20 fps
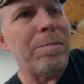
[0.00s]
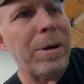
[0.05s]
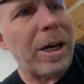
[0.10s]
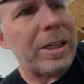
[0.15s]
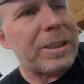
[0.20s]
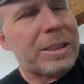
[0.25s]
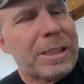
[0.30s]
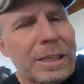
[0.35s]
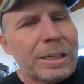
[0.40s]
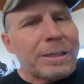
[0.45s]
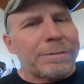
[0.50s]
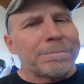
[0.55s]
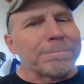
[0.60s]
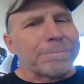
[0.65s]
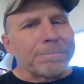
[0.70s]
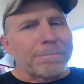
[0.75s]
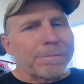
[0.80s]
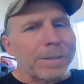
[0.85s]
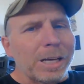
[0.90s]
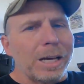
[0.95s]
but
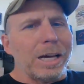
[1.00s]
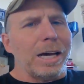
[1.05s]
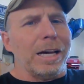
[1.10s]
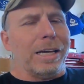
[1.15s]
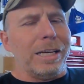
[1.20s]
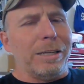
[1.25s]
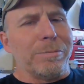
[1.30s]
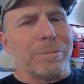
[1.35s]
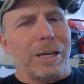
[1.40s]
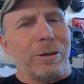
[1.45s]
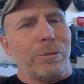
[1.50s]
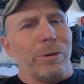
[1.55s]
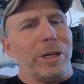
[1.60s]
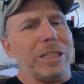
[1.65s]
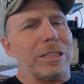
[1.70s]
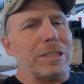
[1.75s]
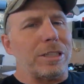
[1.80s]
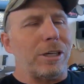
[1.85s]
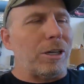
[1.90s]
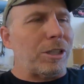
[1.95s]
in my
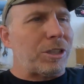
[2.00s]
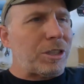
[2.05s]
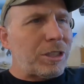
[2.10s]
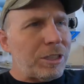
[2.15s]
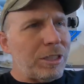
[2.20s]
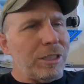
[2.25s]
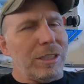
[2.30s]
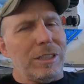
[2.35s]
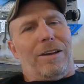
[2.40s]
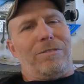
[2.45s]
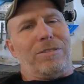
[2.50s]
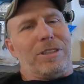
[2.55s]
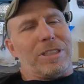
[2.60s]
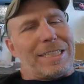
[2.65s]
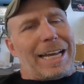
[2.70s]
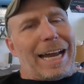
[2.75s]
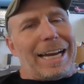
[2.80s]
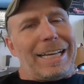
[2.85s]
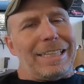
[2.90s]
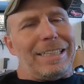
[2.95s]
research, I
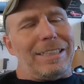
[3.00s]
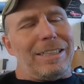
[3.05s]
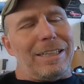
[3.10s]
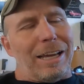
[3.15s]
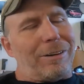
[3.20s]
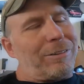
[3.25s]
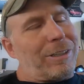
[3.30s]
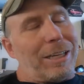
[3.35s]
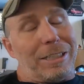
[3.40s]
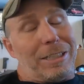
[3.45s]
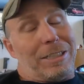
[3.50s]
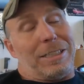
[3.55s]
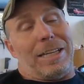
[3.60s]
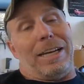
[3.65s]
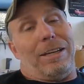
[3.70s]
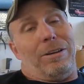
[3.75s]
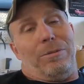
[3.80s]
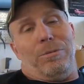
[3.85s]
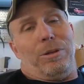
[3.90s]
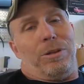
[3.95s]
decided
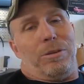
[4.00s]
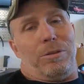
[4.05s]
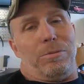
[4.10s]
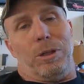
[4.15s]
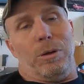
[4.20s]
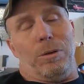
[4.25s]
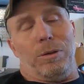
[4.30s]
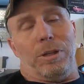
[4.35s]
with,